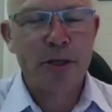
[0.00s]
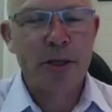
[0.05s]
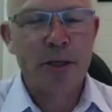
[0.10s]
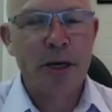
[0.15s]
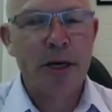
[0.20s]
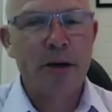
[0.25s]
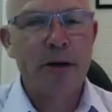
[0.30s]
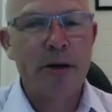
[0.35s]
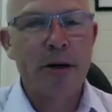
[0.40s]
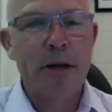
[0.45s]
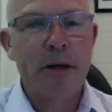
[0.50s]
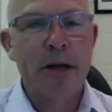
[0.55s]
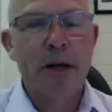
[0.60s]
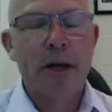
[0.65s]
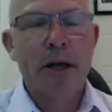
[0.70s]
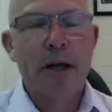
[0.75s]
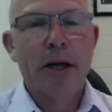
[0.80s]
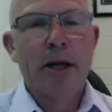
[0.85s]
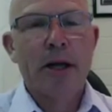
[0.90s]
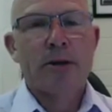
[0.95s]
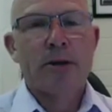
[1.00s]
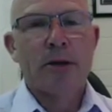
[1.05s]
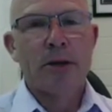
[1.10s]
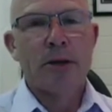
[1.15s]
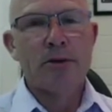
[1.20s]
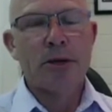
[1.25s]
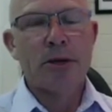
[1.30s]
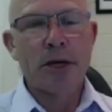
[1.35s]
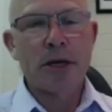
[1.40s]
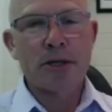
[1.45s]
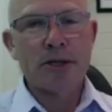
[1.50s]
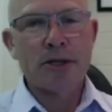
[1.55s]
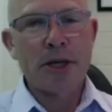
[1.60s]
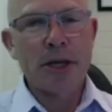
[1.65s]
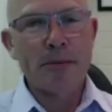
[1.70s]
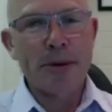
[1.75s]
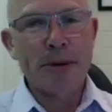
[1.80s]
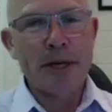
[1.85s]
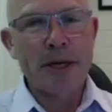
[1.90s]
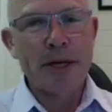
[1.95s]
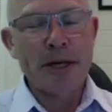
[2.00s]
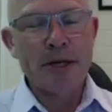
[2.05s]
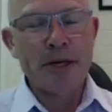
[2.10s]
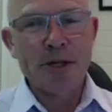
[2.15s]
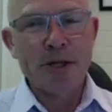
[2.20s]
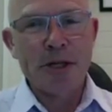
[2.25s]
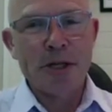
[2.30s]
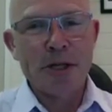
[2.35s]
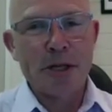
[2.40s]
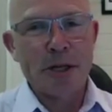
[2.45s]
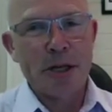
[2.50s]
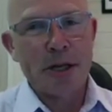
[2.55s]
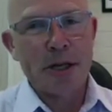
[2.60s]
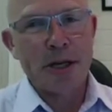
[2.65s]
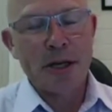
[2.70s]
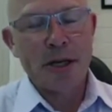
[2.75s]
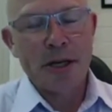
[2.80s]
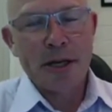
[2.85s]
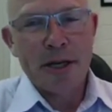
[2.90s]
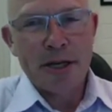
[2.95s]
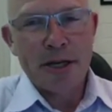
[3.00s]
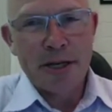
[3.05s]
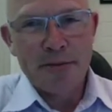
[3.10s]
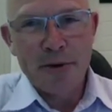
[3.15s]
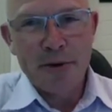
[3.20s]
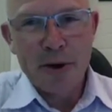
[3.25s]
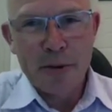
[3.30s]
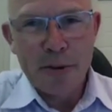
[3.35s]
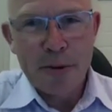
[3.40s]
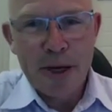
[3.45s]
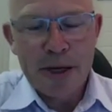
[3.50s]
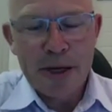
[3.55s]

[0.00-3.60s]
Now, don't think it's going to be an easy interview, mate.